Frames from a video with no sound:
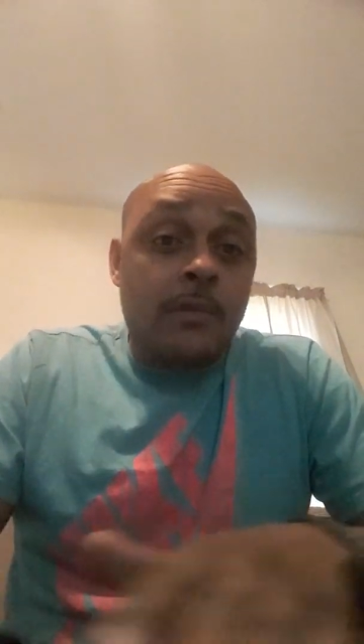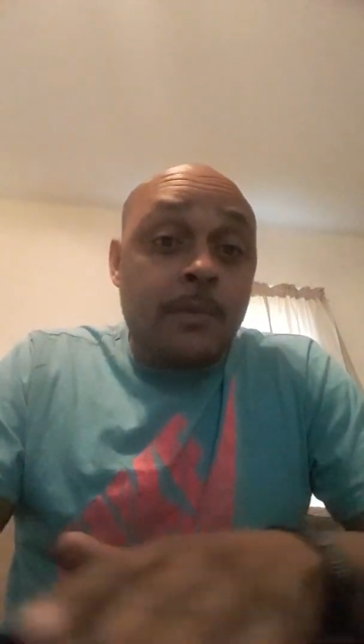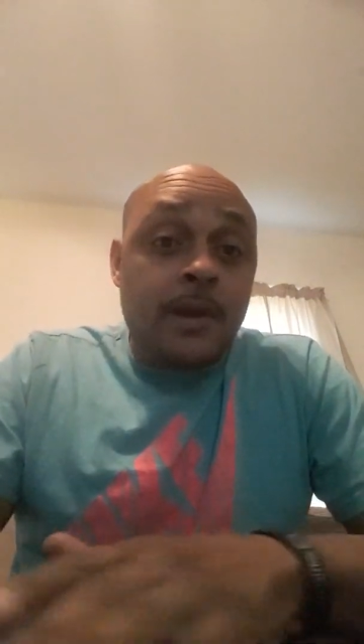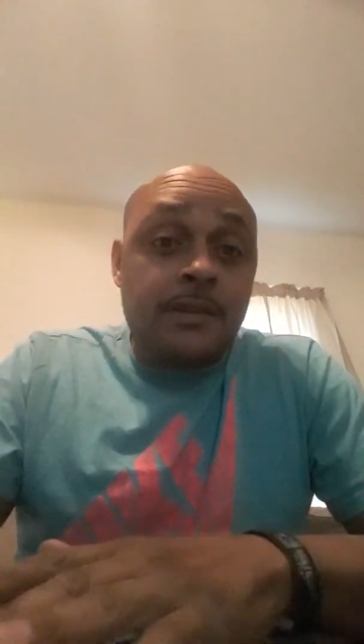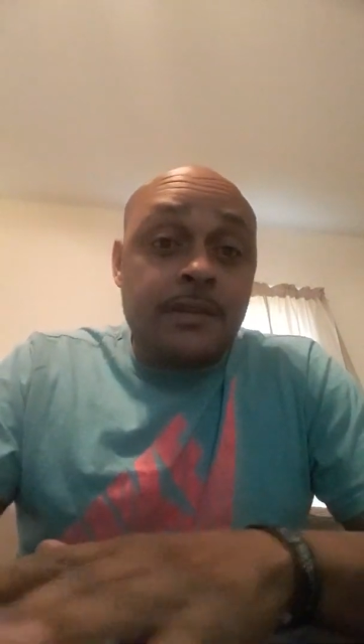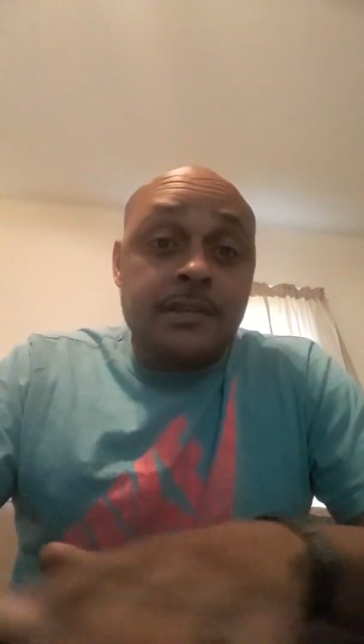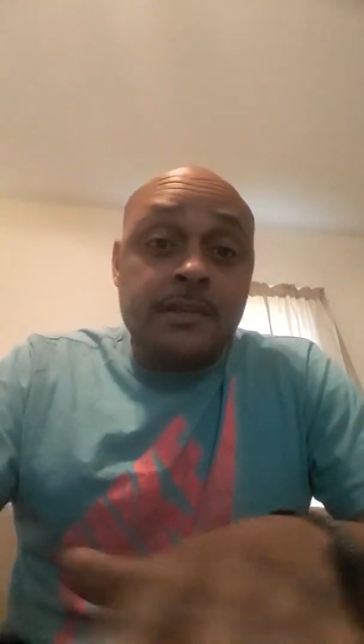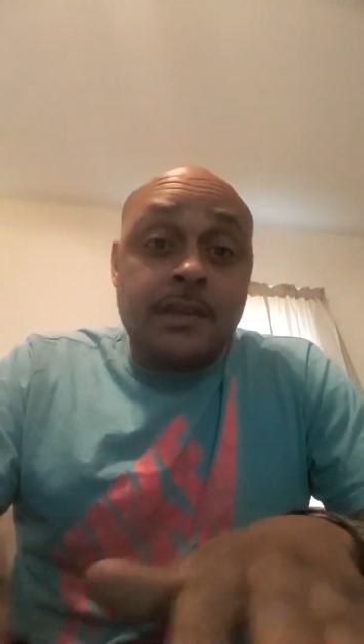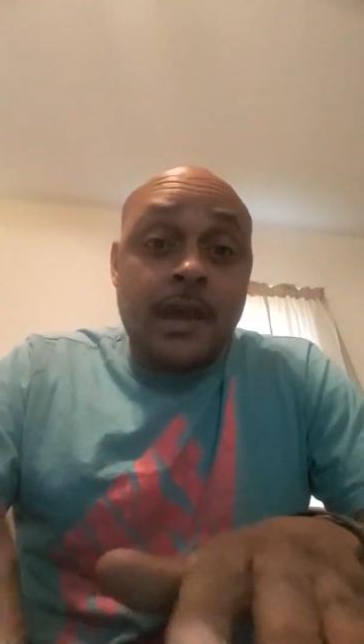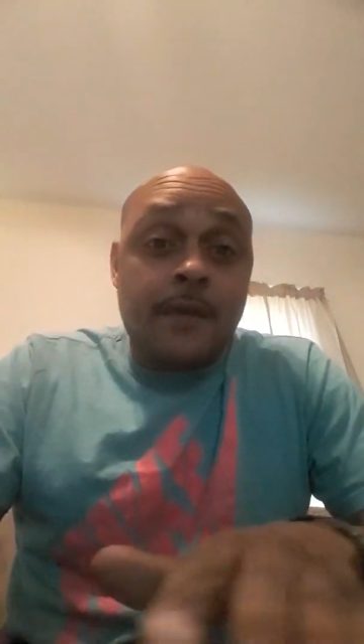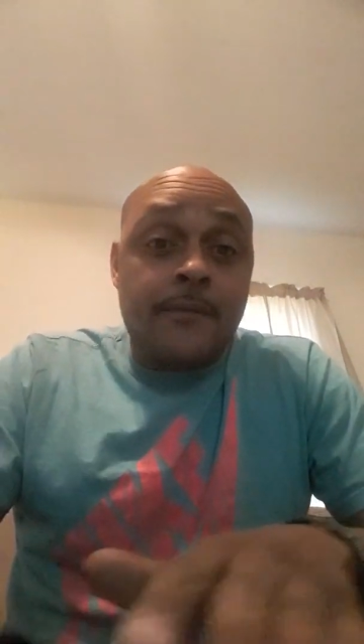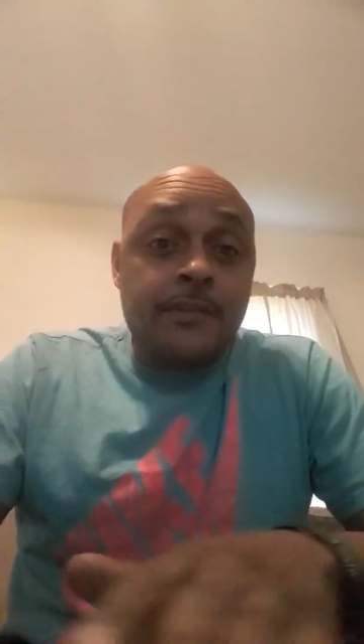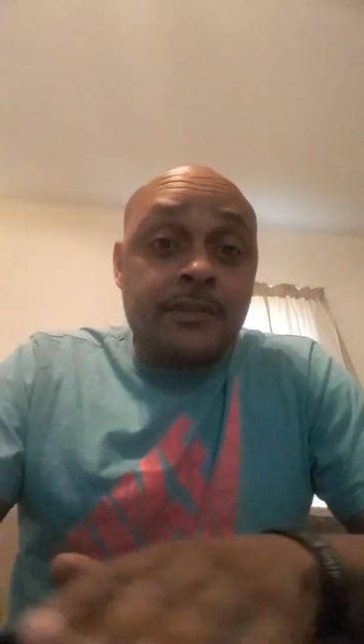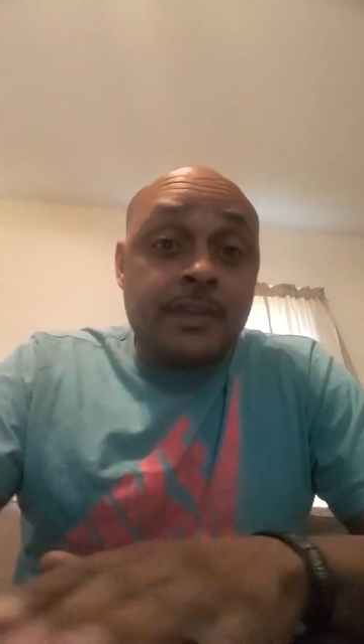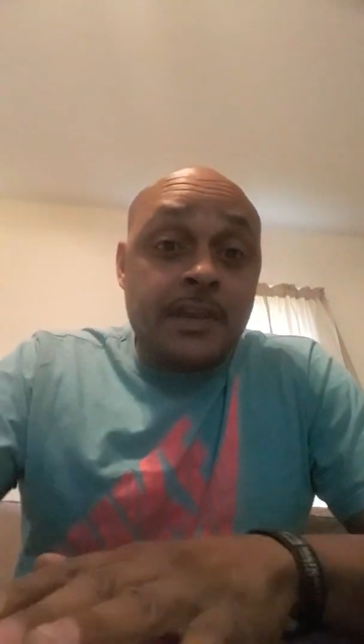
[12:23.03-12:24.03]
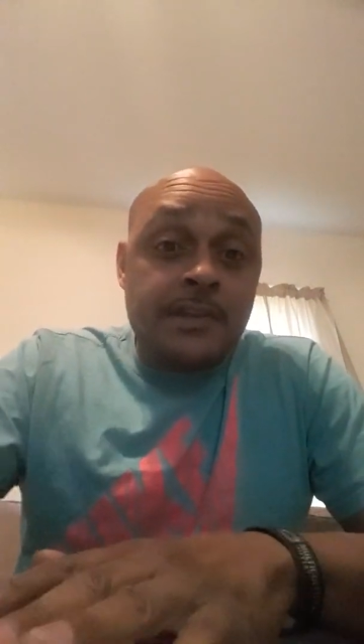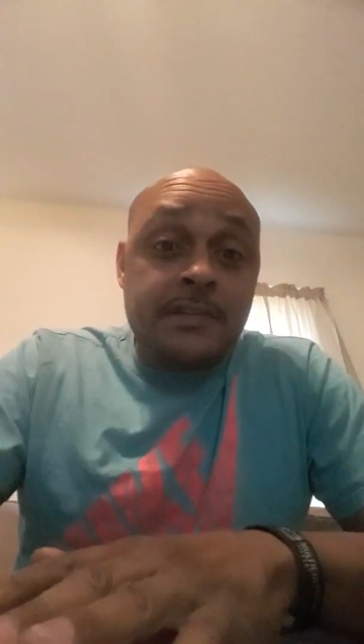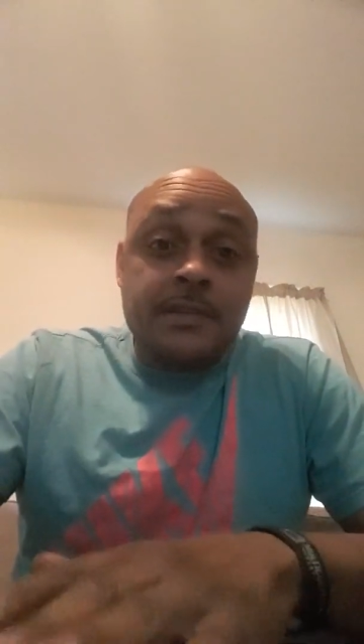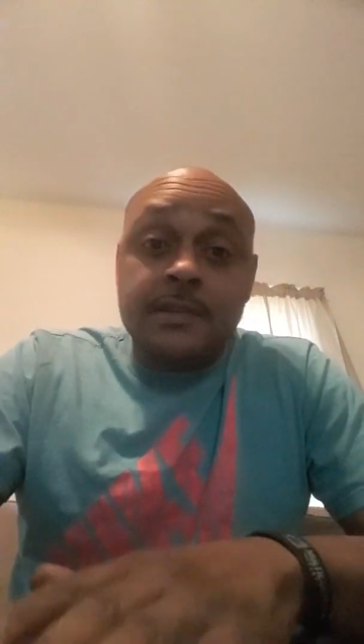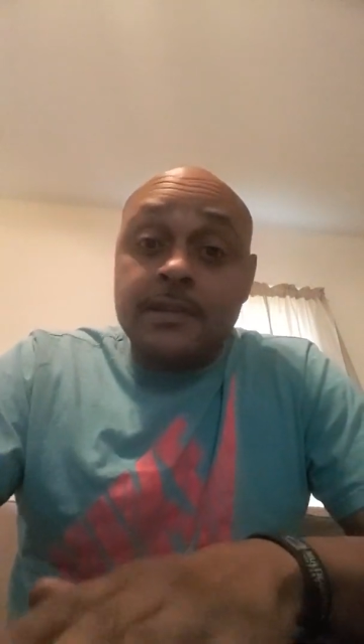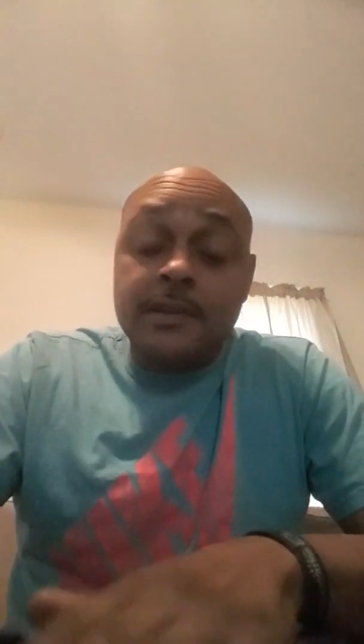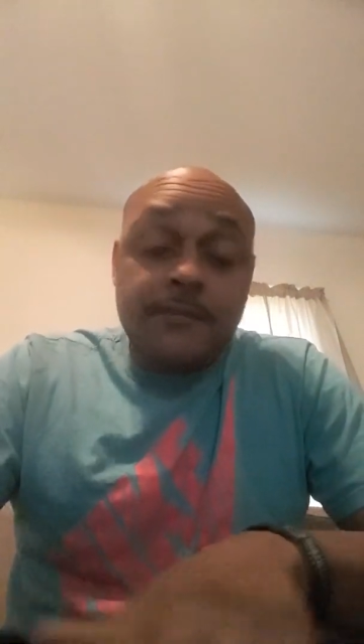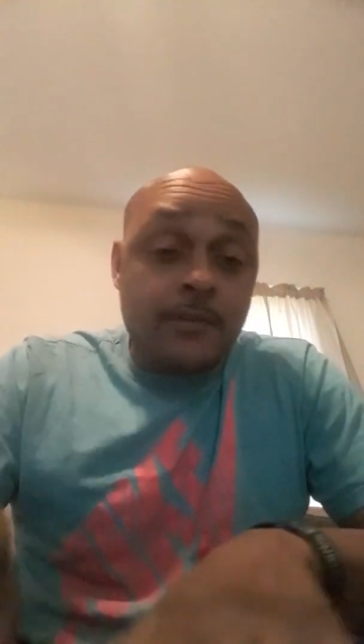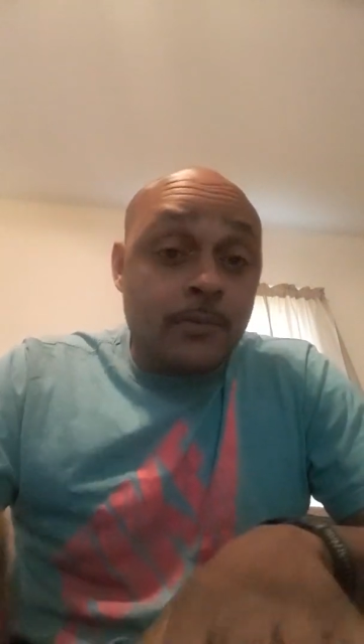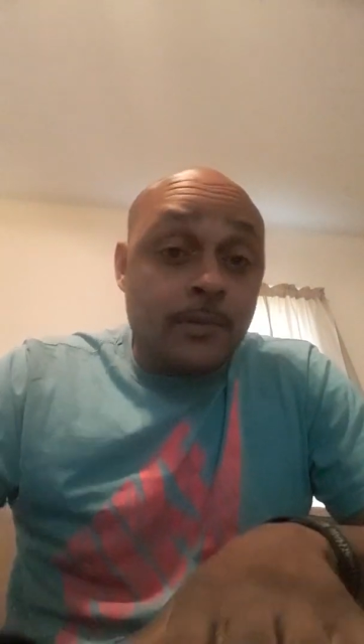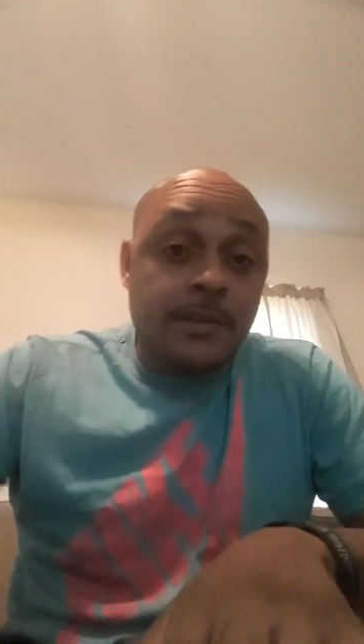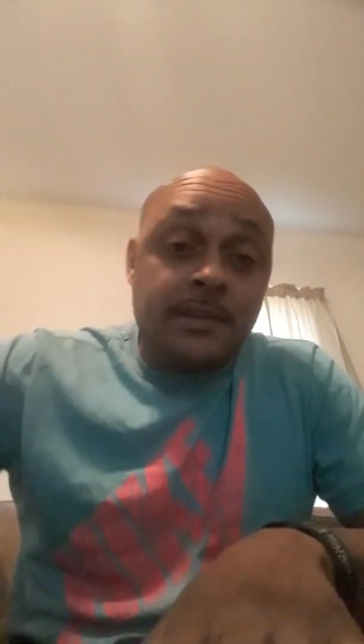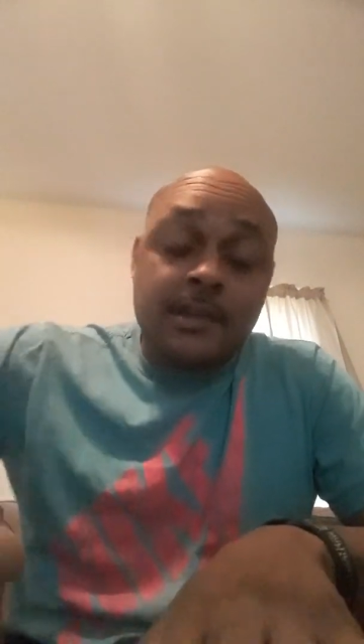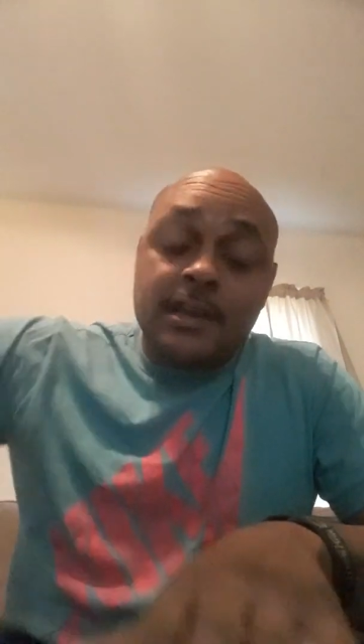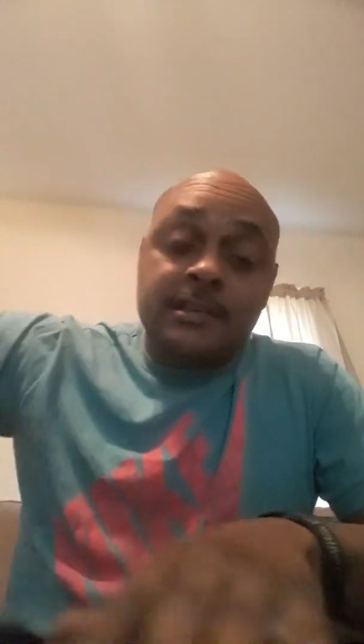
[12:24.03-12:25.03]
conversation. If you want, that's
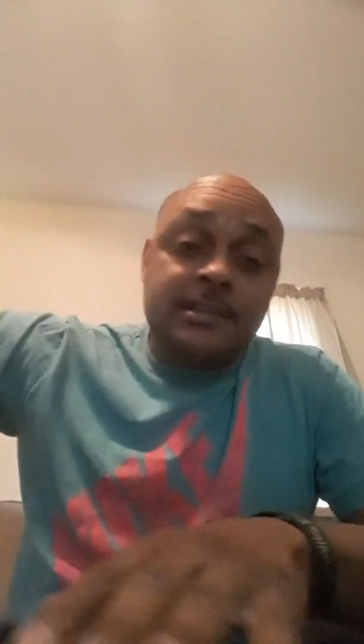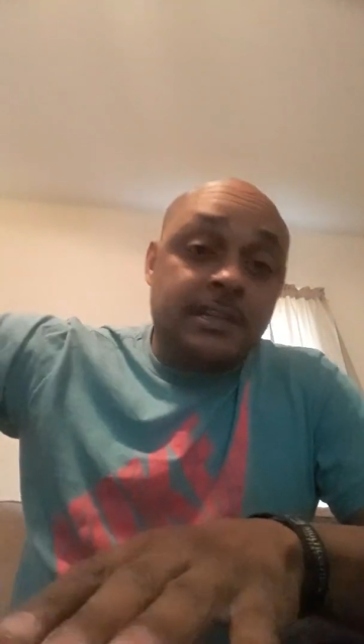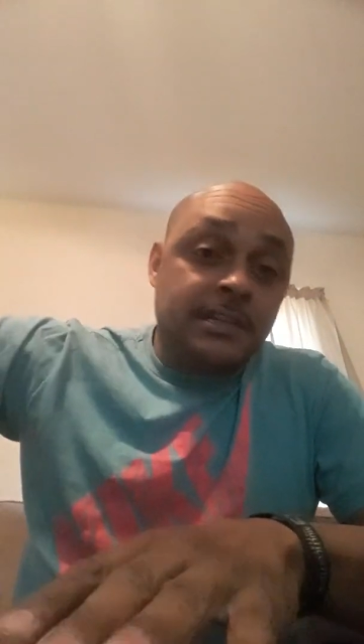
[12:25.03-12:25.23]
just,